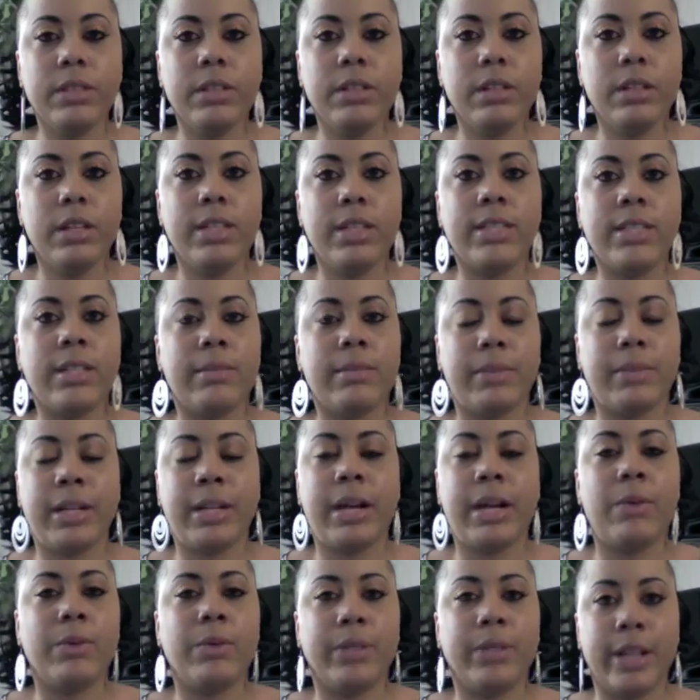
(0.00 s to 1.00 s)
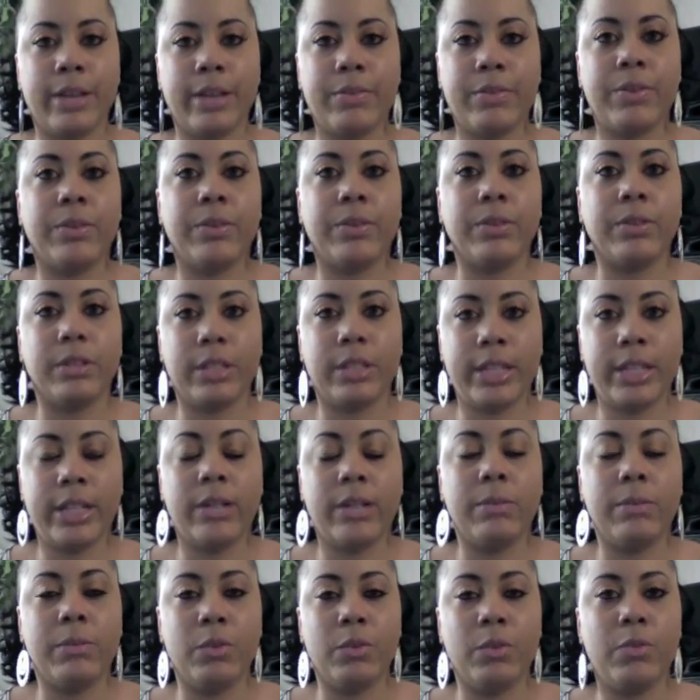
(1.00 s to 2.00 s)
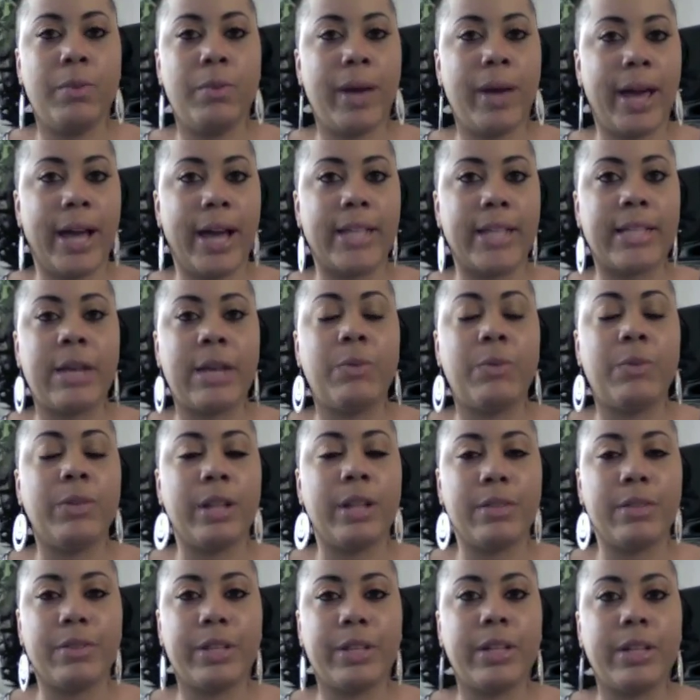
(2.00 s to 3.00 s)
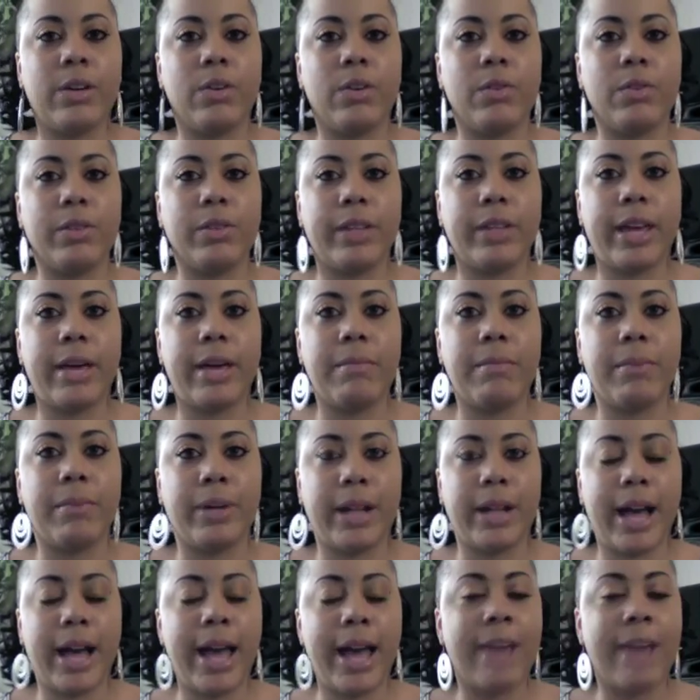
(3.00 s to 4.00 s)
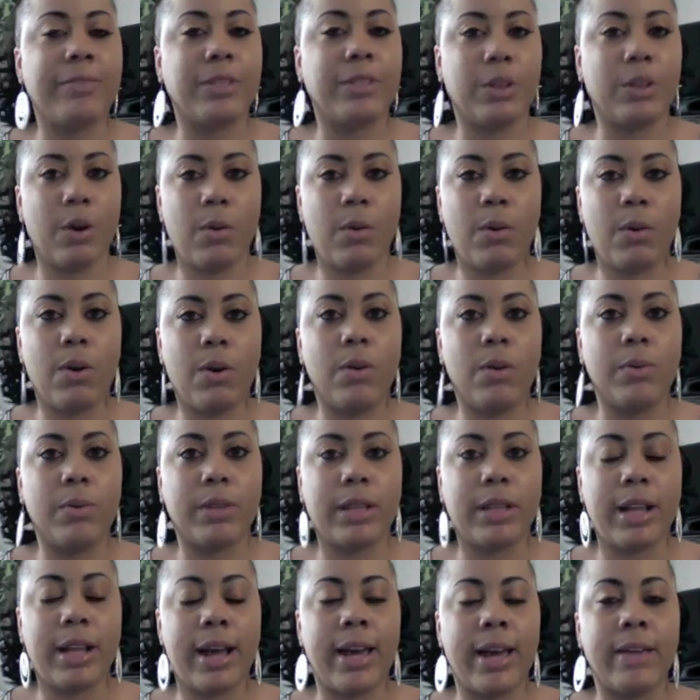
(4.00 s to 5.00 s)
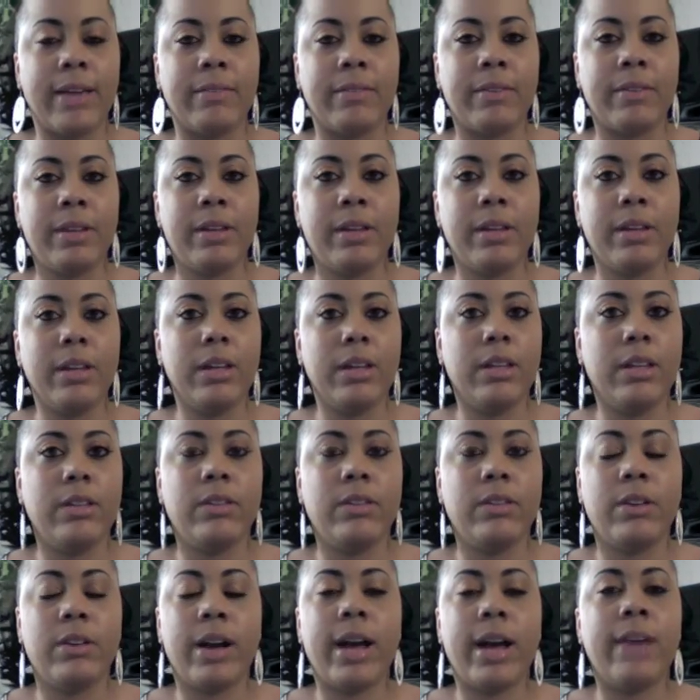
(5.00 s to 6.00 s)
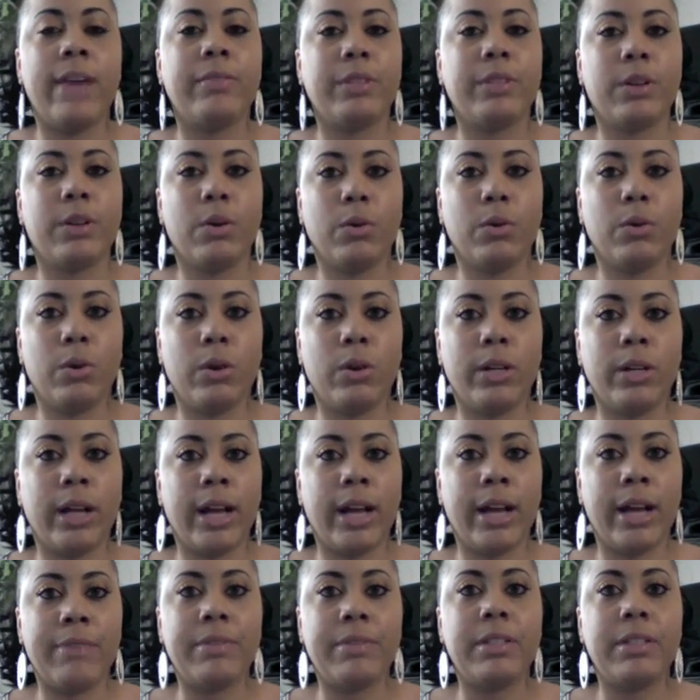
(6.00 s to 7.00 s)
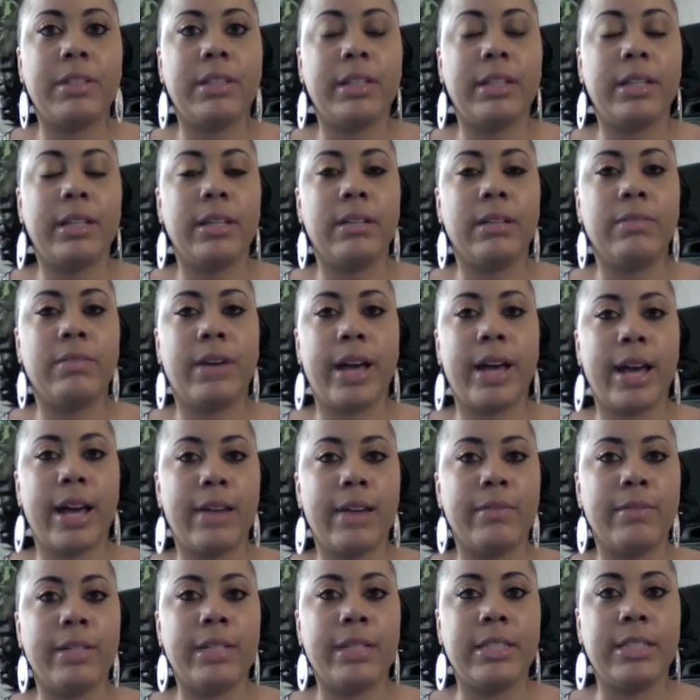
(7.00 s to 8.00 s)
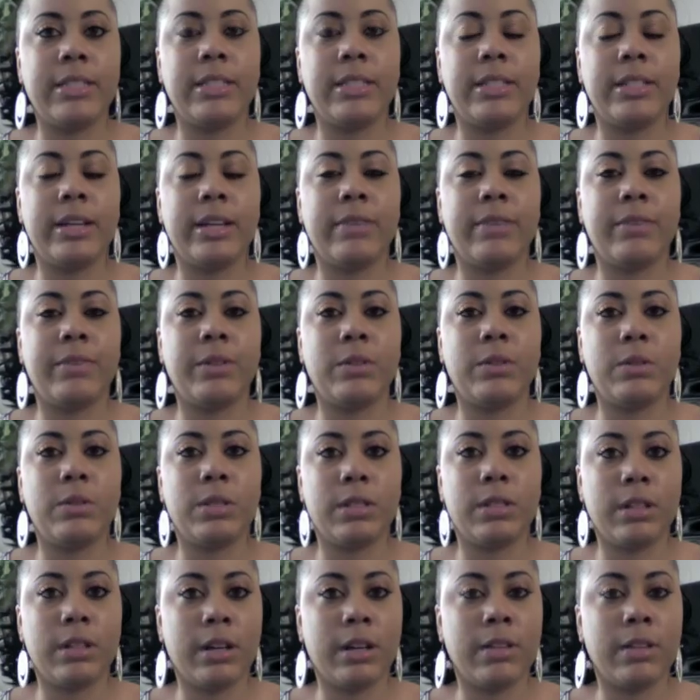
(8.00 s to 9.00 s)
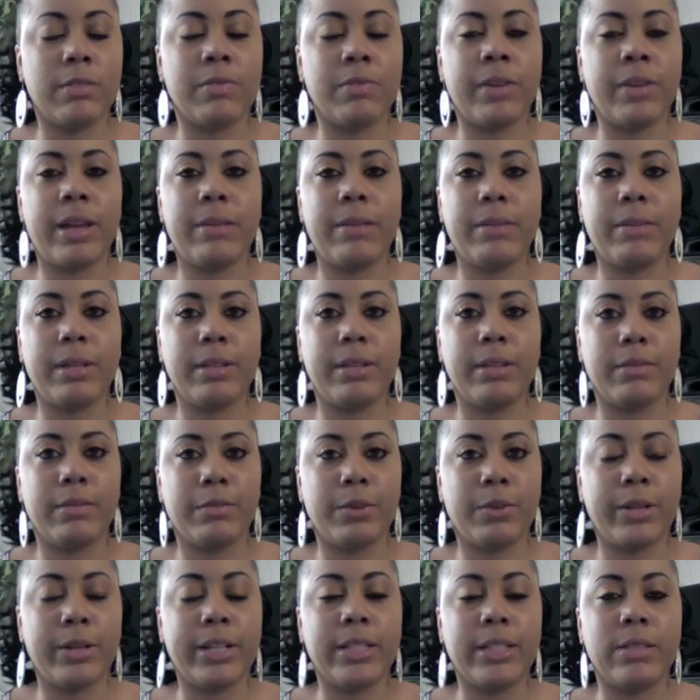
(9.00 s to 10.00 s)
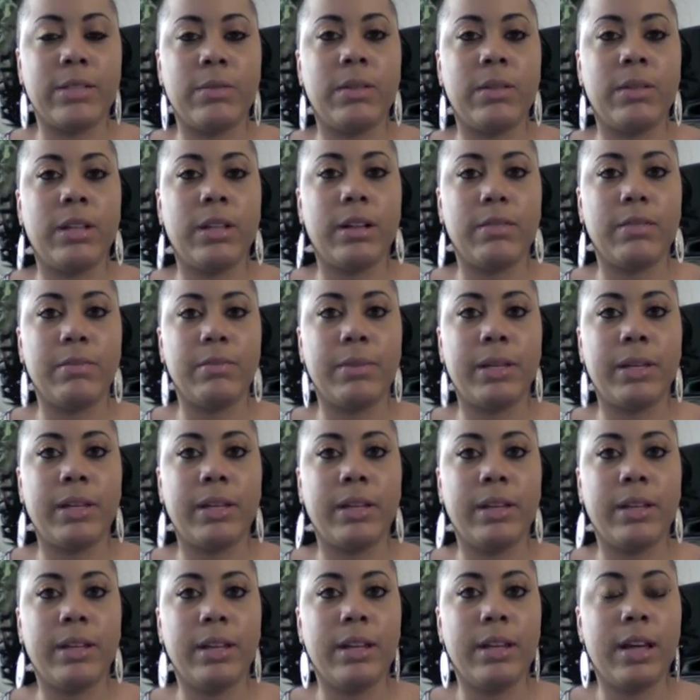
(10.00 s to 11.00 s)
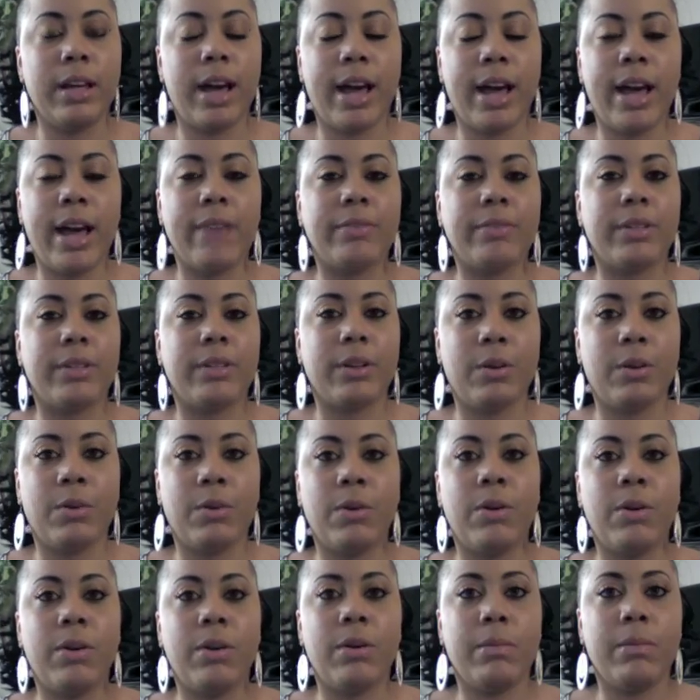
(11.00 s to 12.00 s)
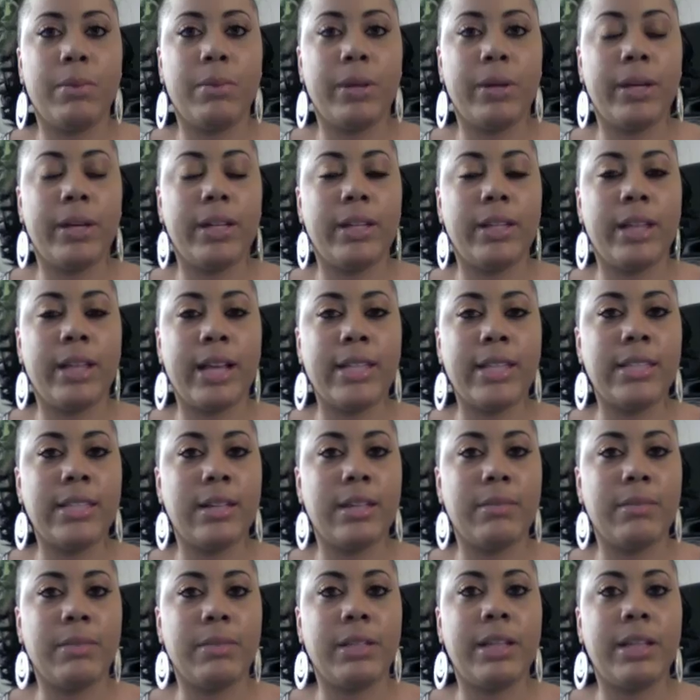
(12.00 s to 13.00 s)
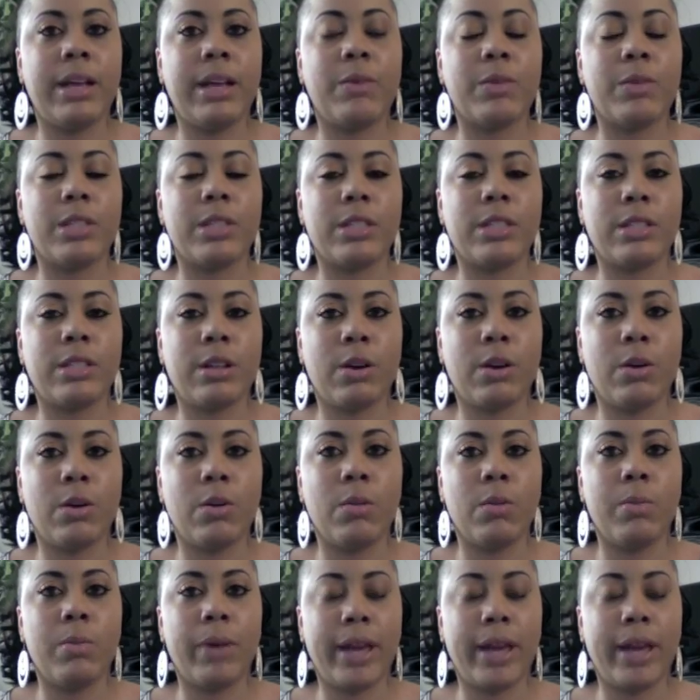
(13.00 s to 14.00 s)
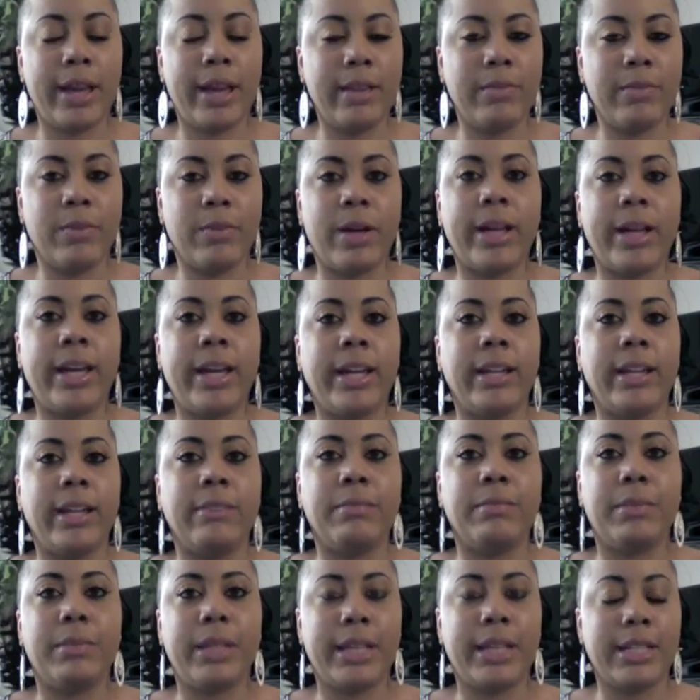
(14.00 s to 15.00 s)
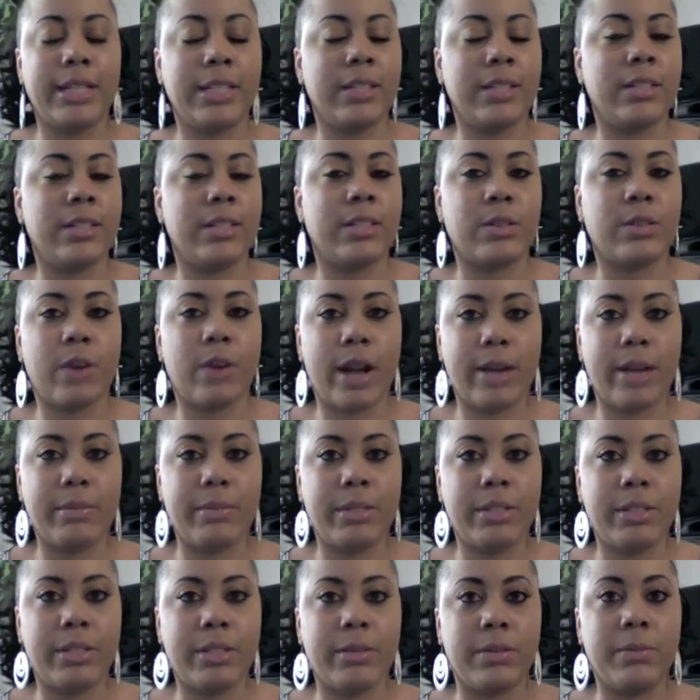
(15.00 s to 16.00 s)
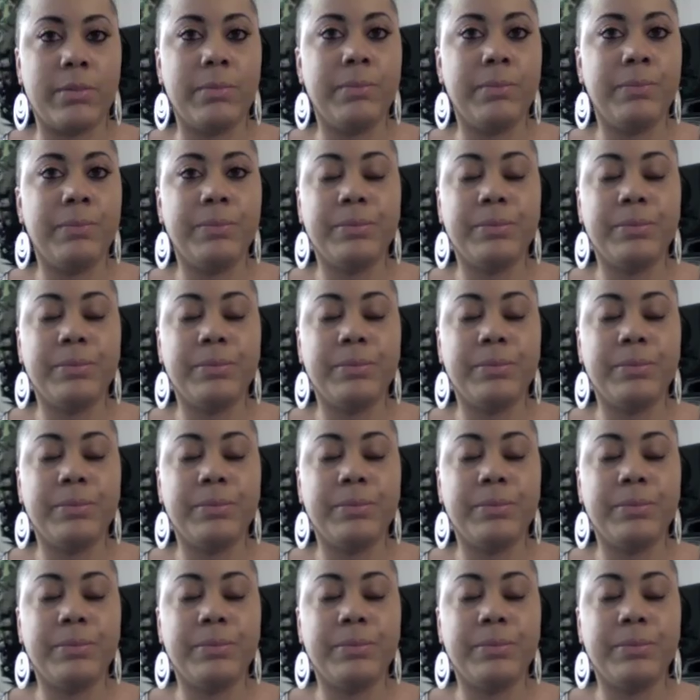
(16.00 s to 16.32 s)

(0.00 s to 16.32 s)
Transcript: it's something I will never move past. I will never get over that, but I have to go on with life. I have to go on. I have to live. I have nieces and nephews and other family and friends who love me. I have to go on, but that's something that was so painful I can't even begin to describe to you.